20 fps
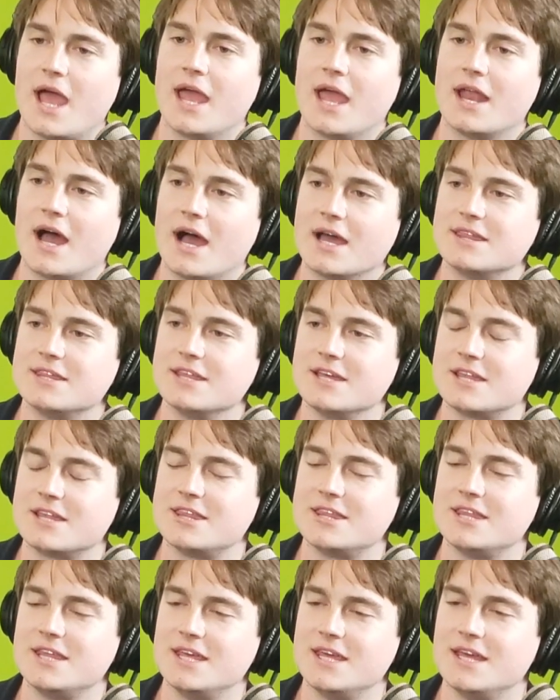And I think
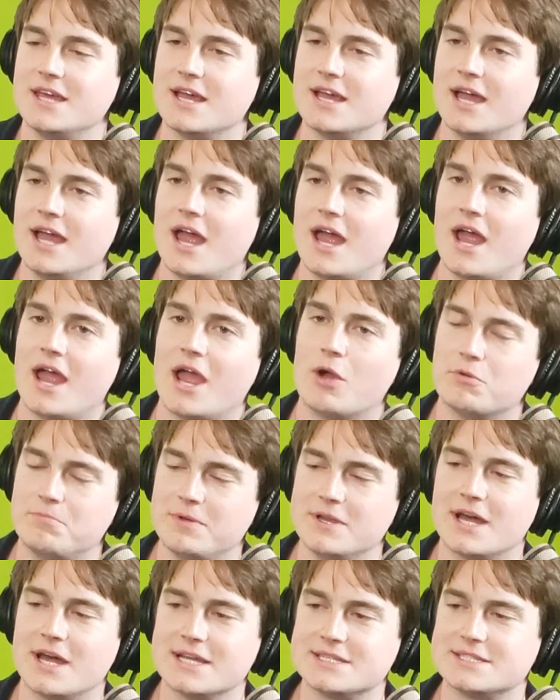it would be
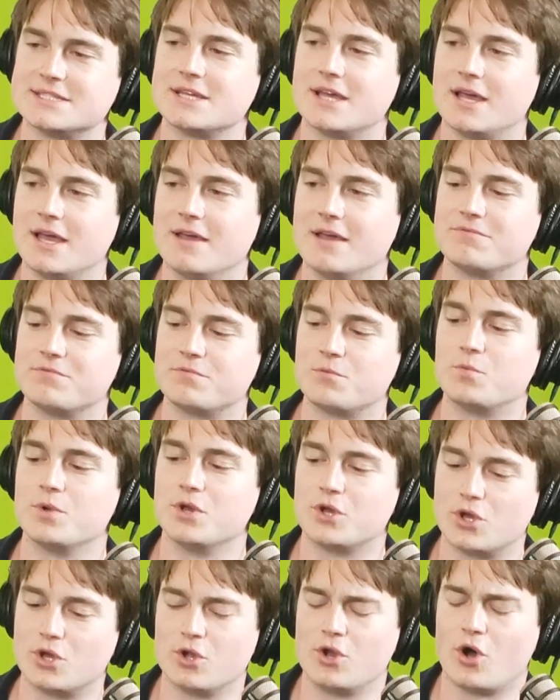nice if we
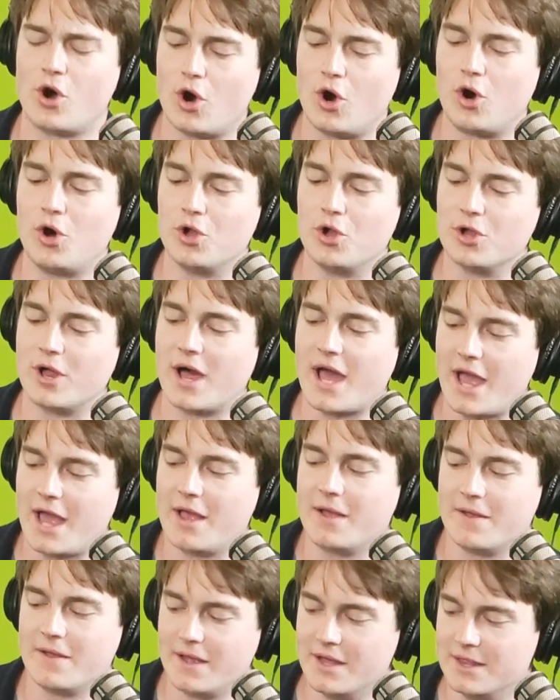could all
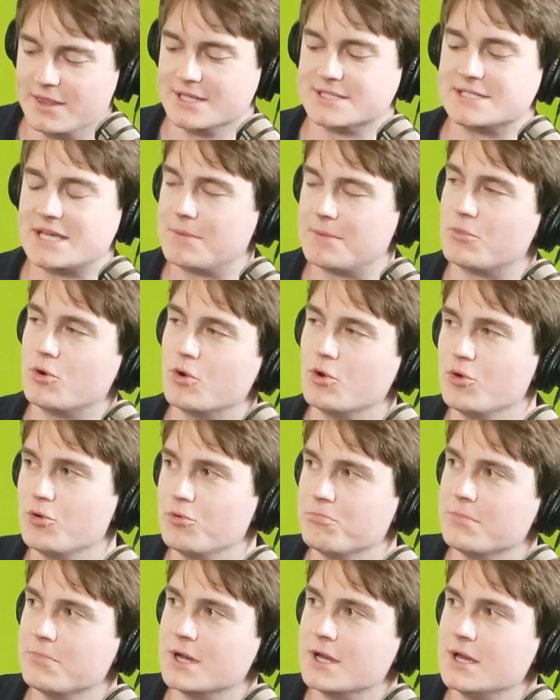in the same
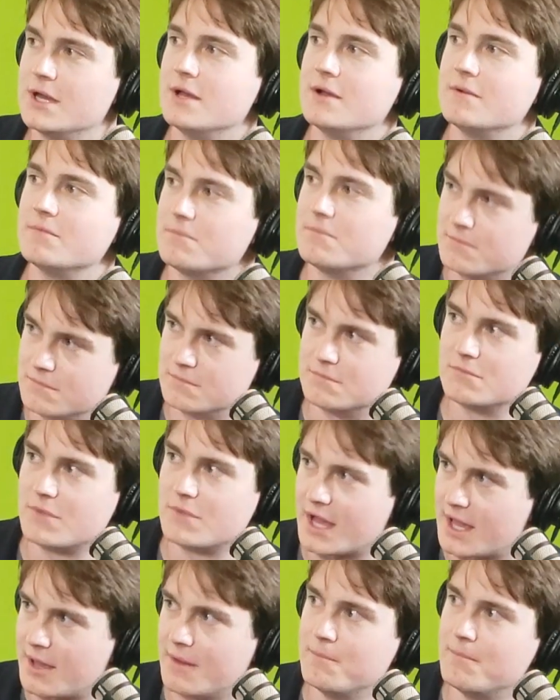room
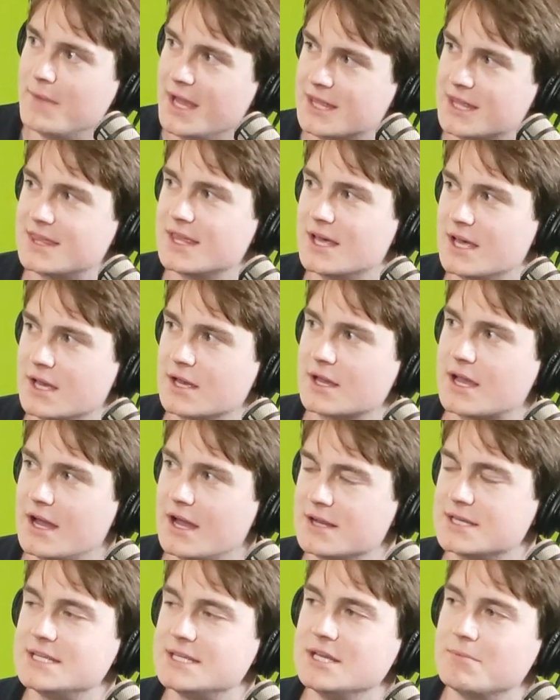like make the kind
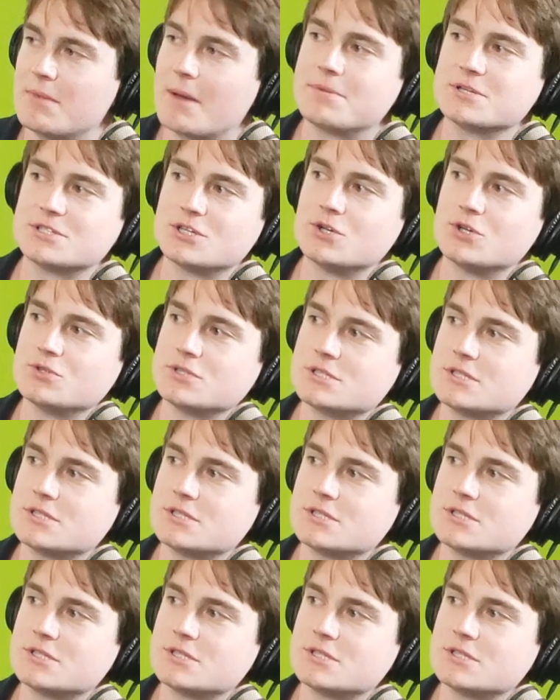of team episodes.